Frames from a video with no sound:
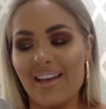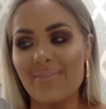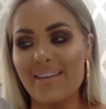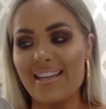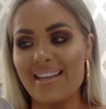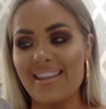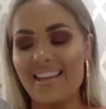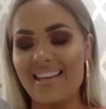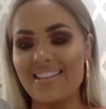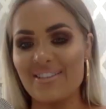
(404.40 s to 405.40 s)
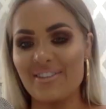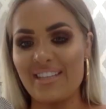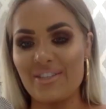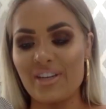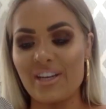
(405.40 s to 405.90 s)
mean, that is a
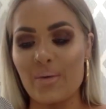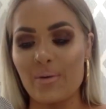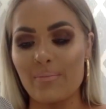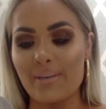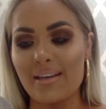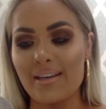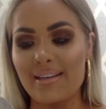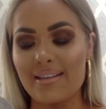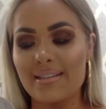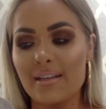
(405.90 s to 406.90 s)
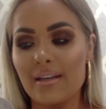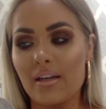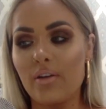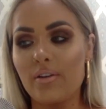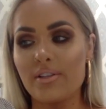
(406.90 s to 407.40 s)
really tricky one because a
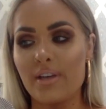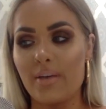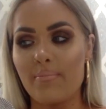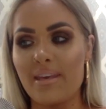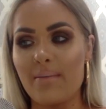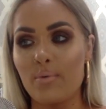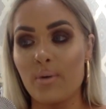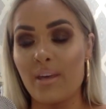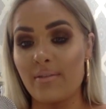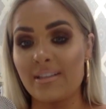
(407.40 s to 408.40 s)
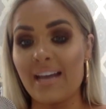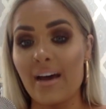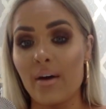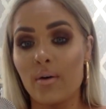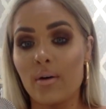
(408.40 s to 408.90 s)
lot of the time people even
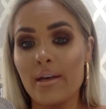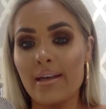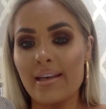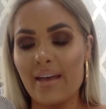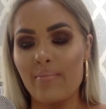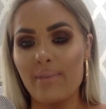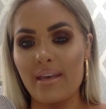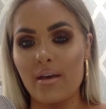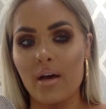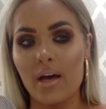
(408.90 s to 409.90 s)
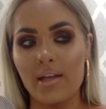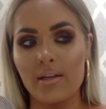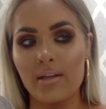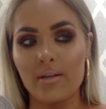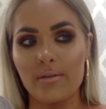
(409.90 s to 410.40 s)
now can be kind
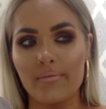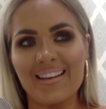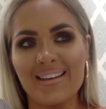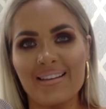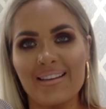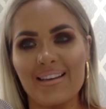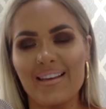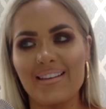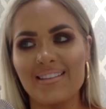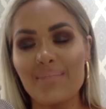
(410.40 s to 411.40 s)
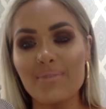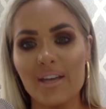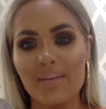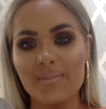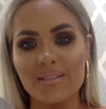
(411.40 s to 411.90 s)
of
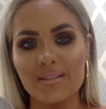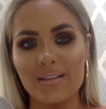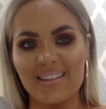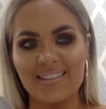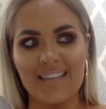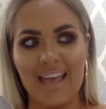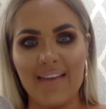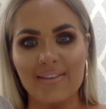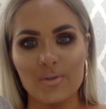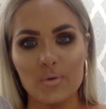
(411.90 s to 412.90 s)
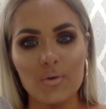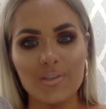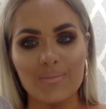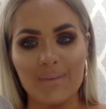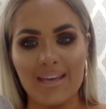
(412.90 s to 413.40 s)
sometimes like scared to talk
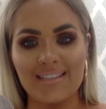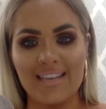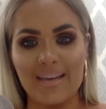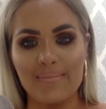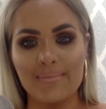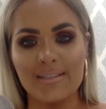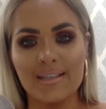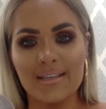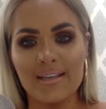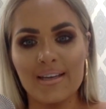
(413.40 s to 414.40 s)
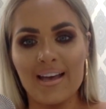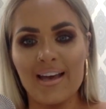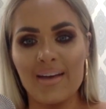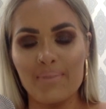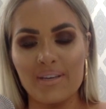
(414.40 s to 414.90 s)
to me, it seems,
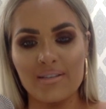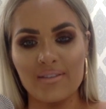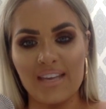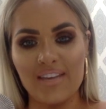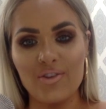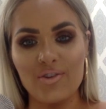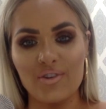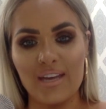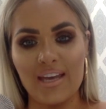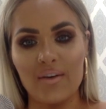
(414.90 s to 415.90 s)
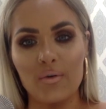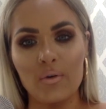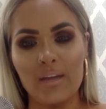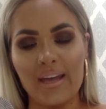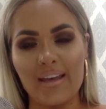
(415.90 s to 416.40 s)
because of the injury,
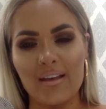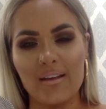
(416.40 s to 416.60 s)
or like